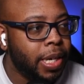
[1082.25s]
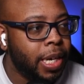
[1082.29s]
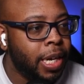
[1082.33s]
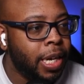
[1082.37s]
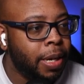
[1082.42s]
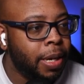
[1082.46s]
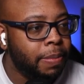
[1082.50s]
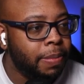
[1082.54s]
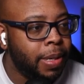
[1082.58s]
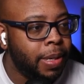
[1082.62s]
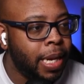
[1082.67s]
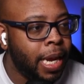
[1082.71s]

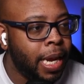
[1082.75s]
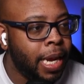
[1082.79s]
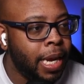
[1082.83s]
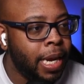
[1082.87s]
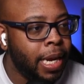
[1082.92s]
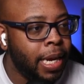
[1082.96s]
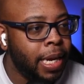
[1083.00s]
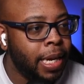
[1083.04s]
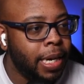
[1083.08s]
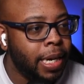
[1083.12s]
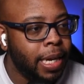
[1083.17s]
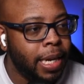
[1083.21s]

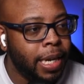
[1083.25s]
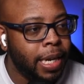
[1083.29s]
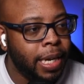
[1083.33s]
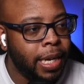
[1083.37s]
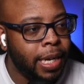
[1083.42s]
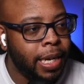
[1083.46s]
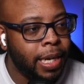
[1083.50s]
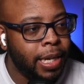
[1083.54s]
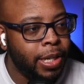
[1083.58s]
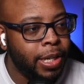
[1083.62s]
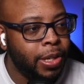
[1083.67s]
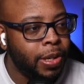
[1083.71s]
update,
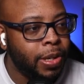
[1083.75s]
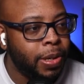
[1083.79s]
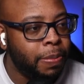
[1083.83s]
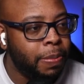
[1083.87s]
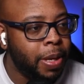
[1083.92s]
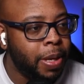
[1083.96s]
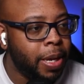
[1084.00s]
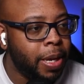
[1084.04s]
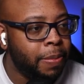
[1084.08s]
and you could be